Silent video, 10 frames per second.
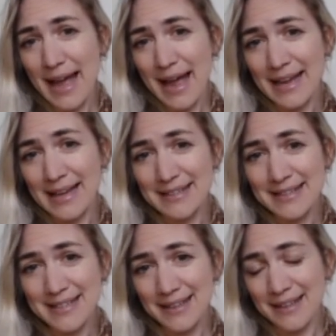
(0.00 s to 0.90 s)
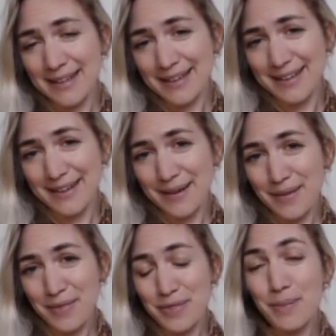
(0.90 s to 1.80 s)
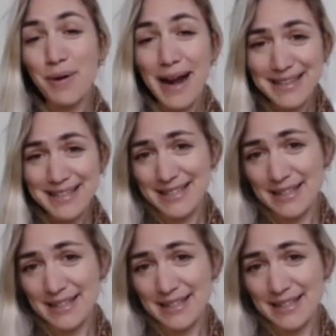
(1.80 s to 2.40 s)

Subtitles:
And the practice